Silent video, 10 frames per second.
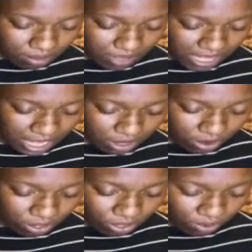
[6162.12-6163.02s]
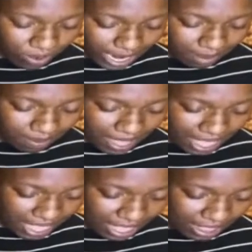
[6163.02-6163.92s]
Being on the right
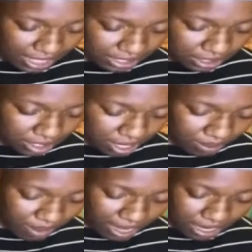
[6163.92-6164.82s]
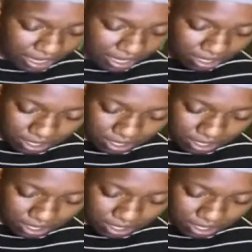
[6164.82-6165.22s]
path. Let's talk about it.